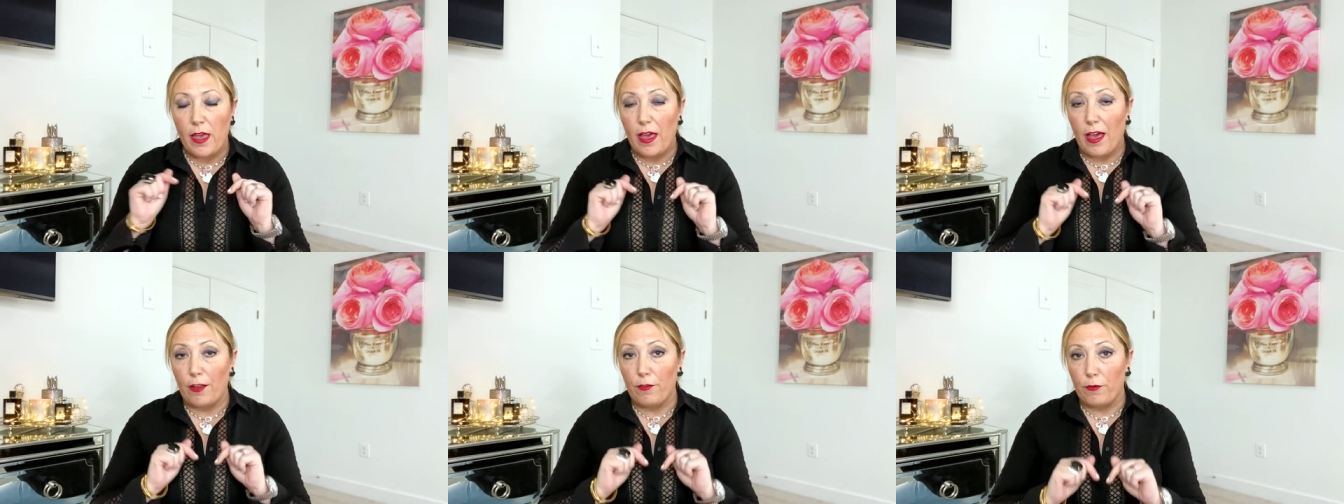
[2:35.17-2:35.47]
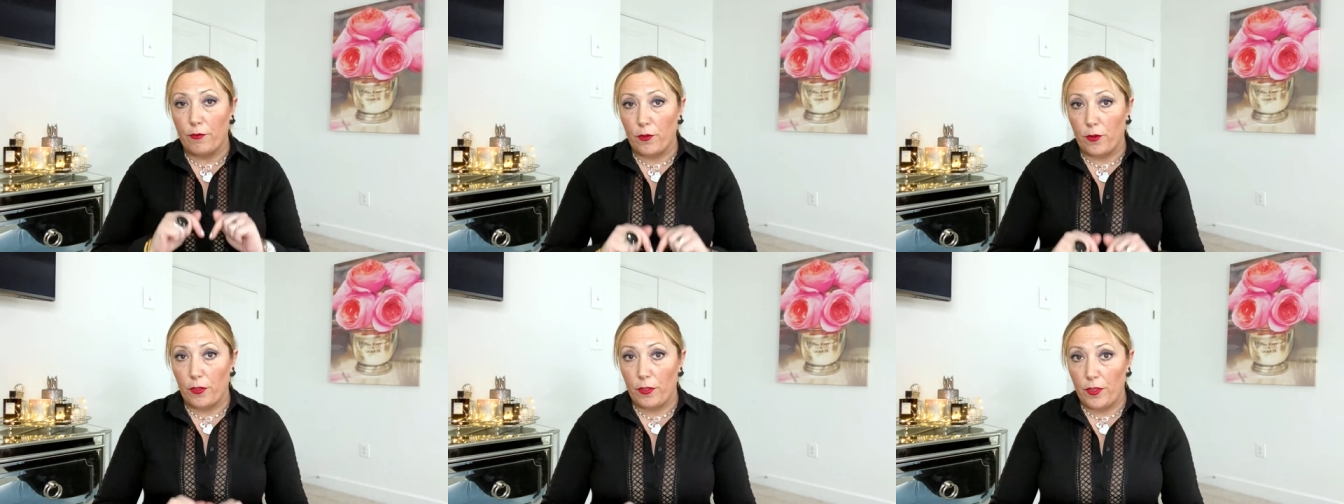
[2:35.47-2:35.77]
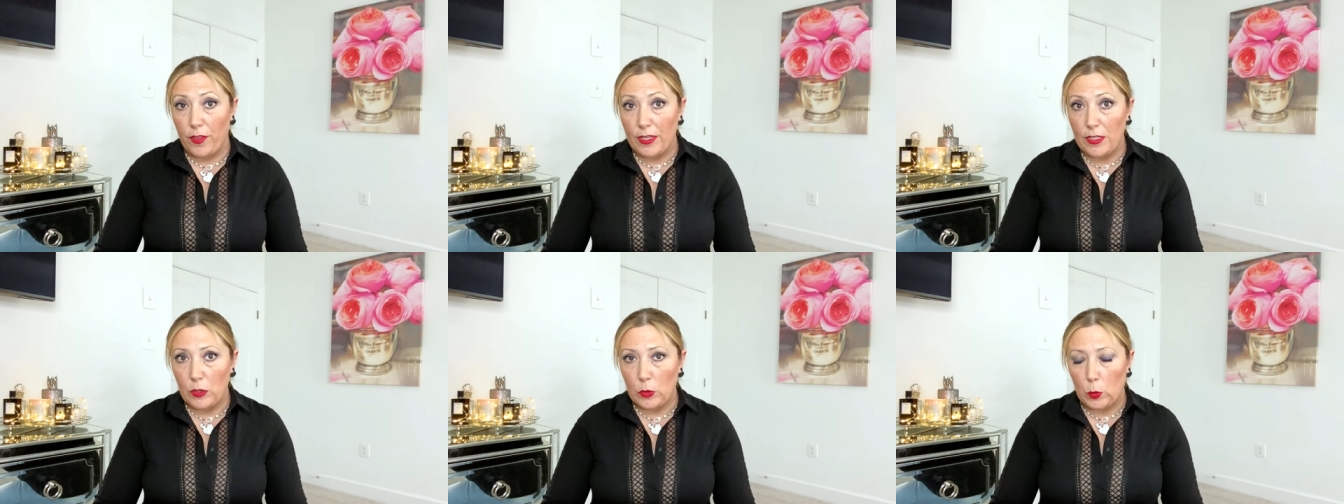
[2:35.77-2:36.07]
And for
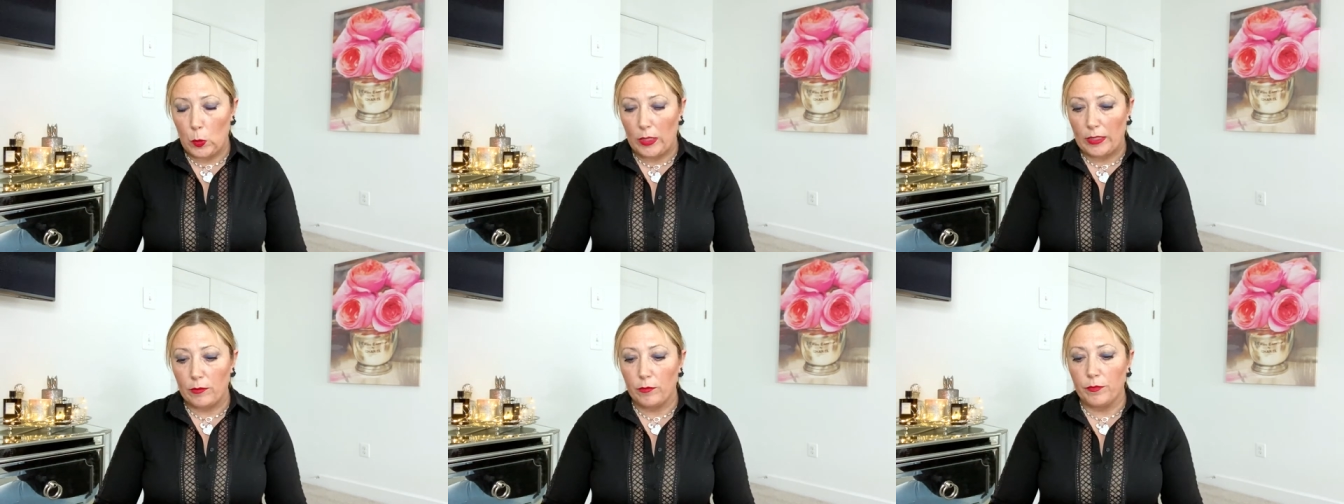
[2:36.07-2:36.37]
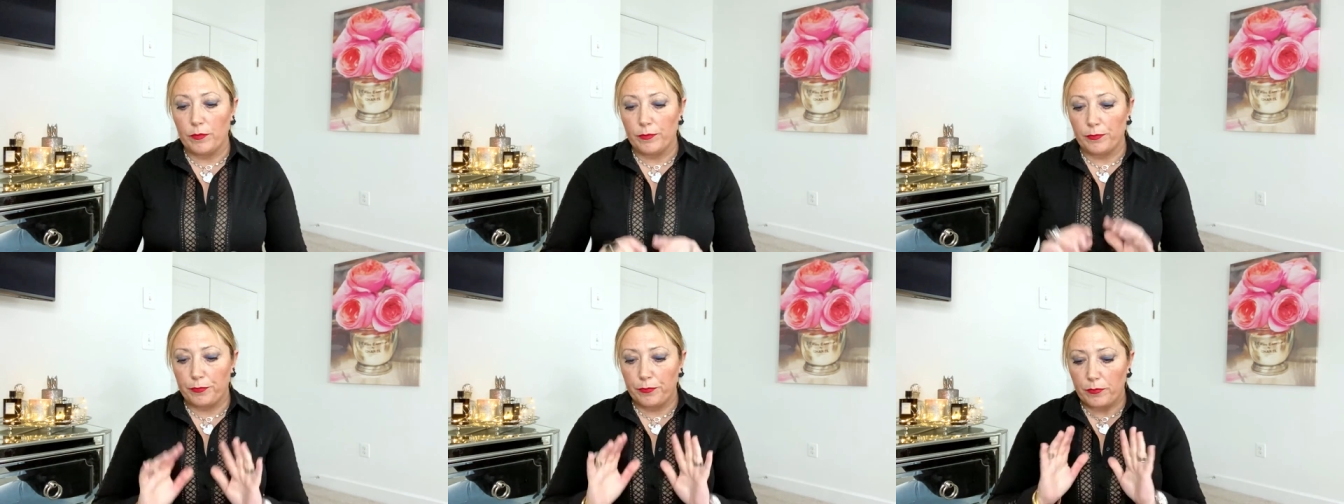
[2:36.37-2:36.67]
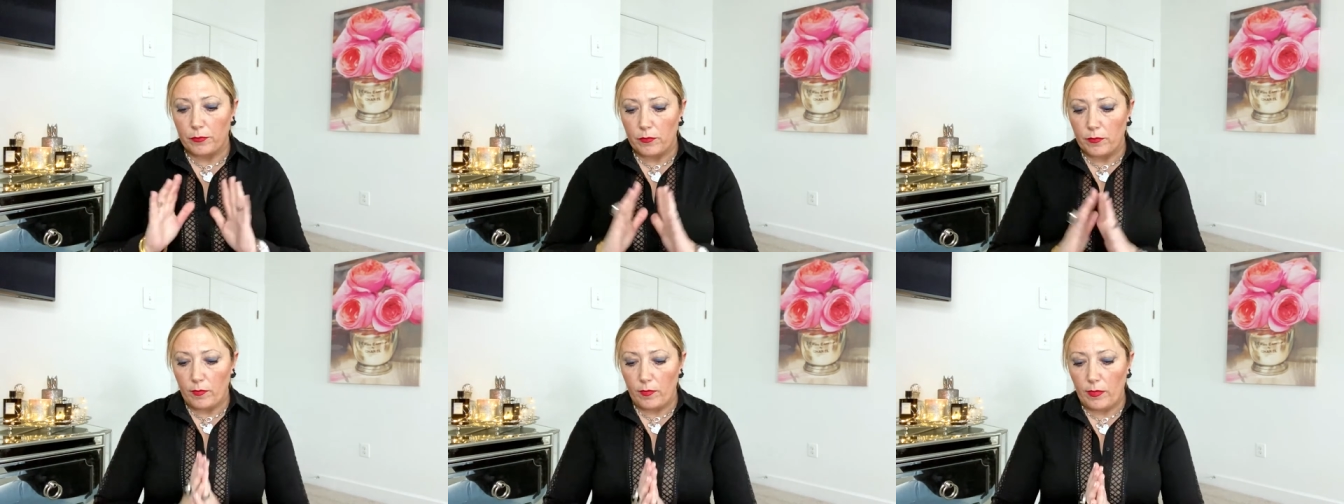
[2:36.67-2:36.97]
this one,
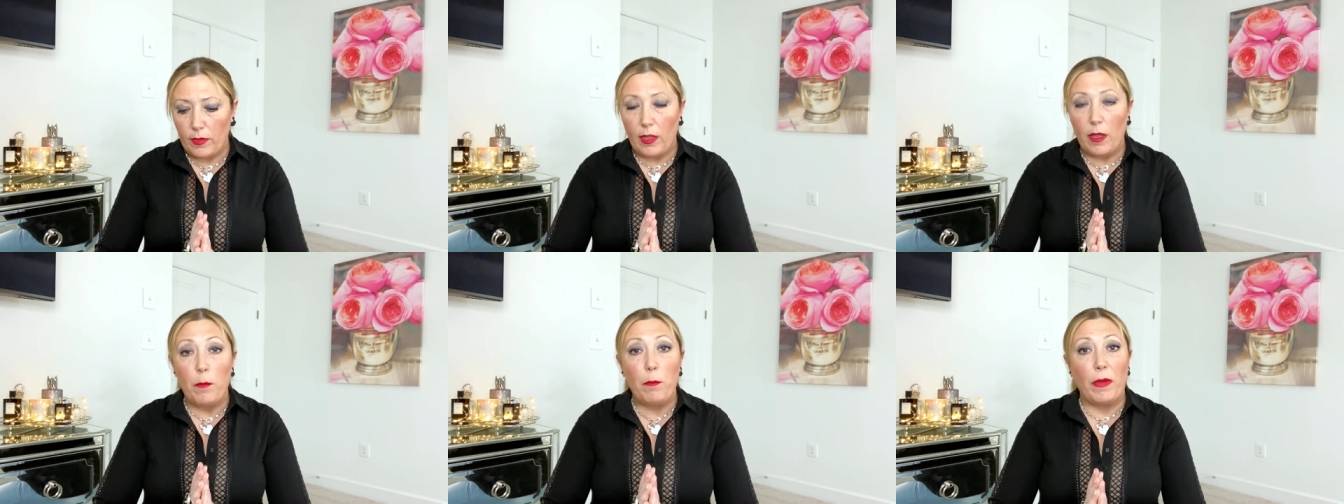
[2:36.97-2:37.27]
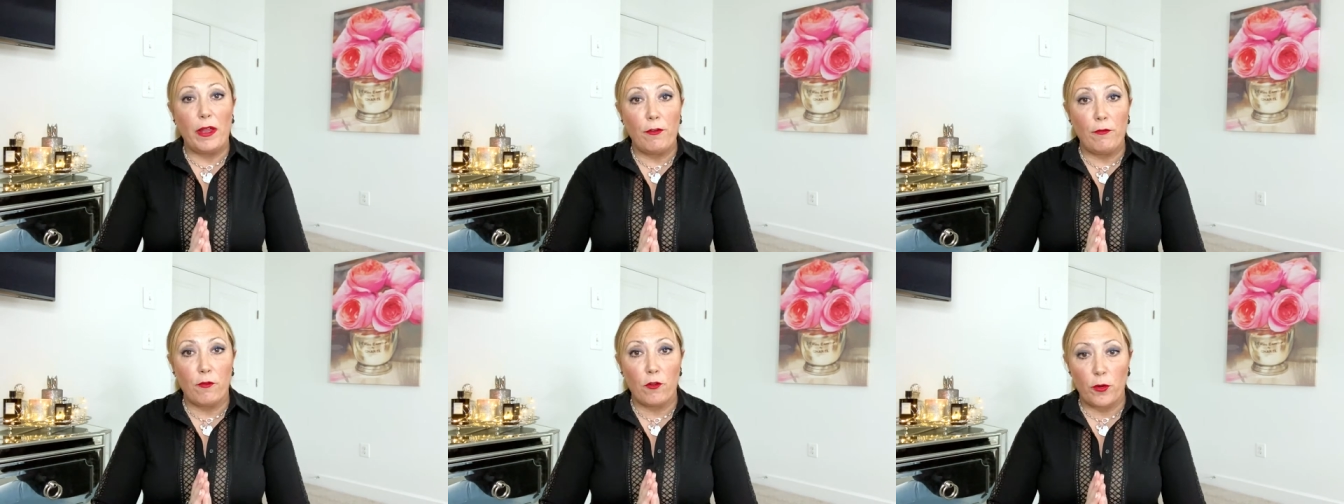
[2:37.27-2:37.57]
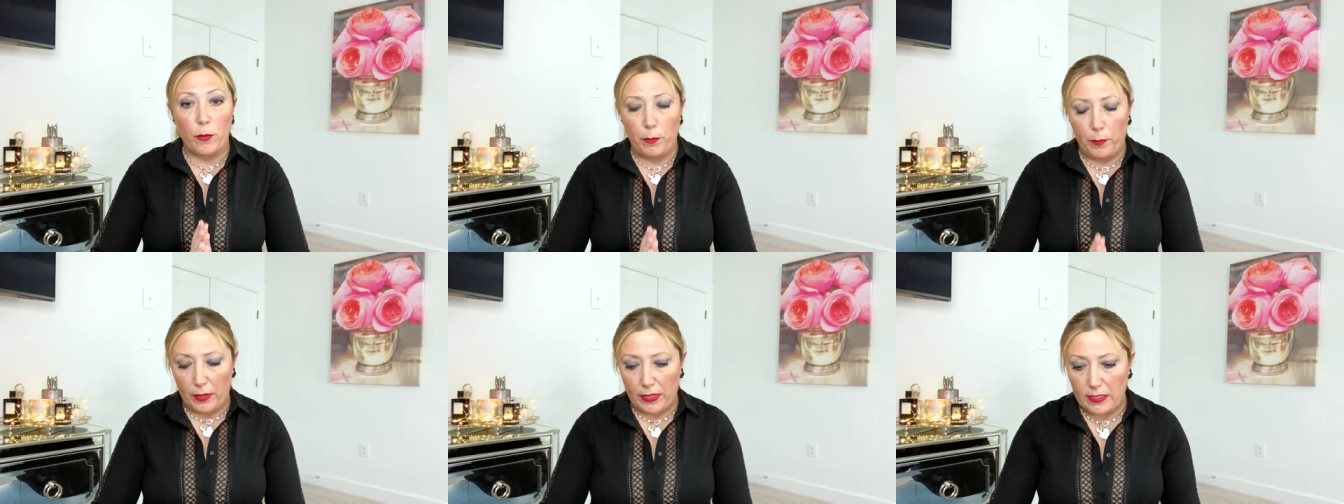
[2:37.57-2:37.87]
my four
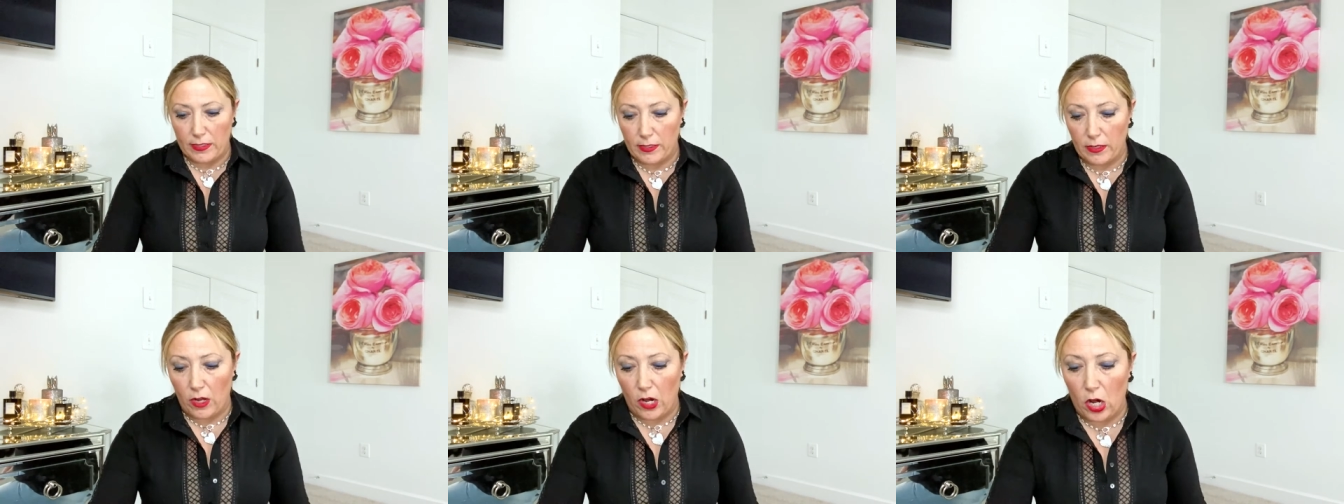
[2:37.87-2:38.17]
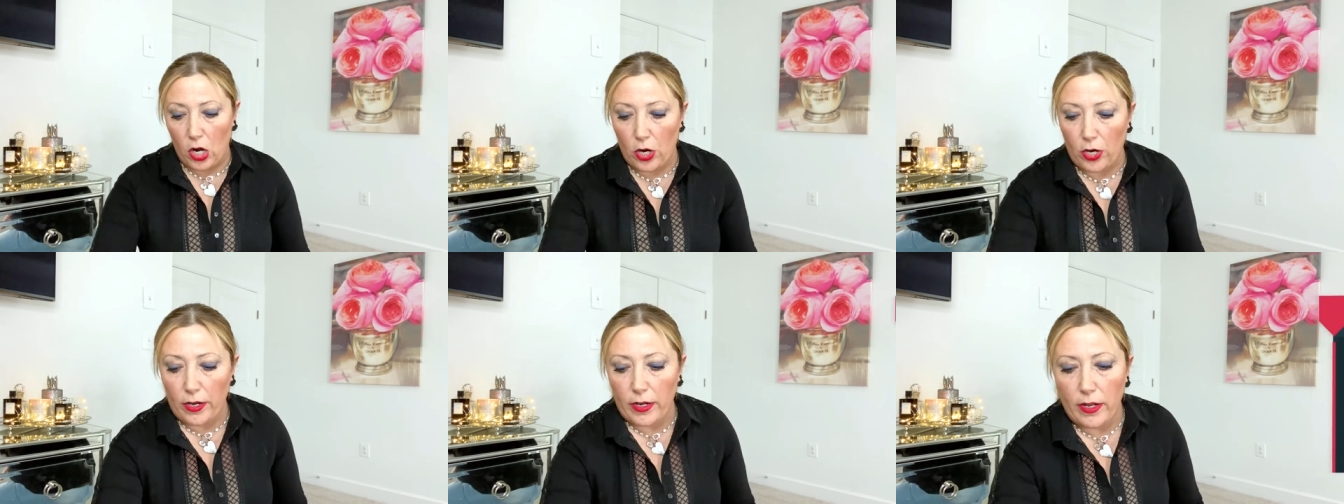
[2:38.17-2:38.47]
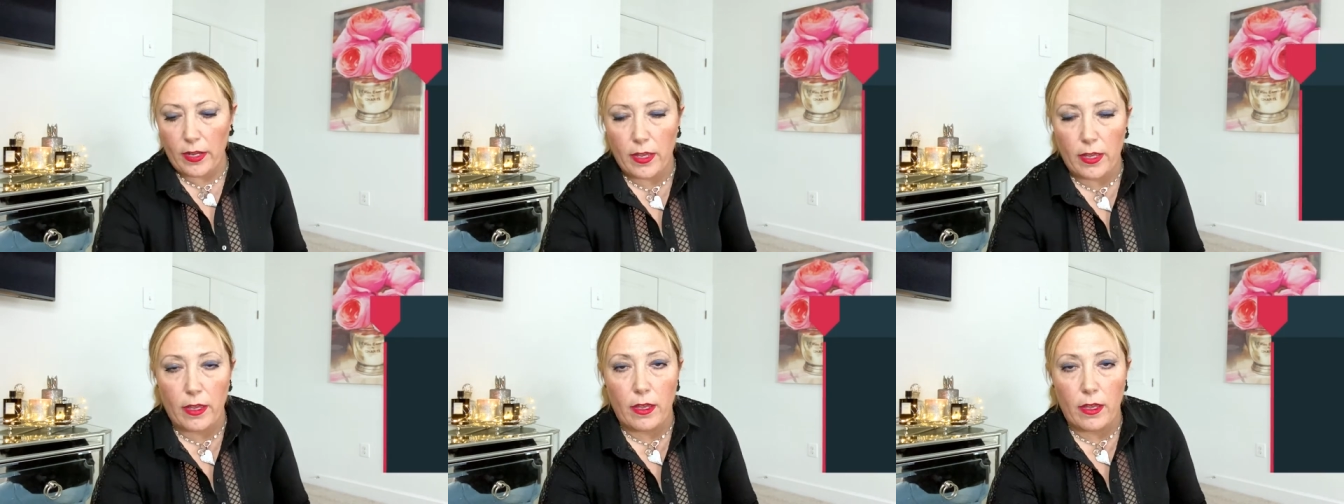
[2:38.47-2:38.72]
picks are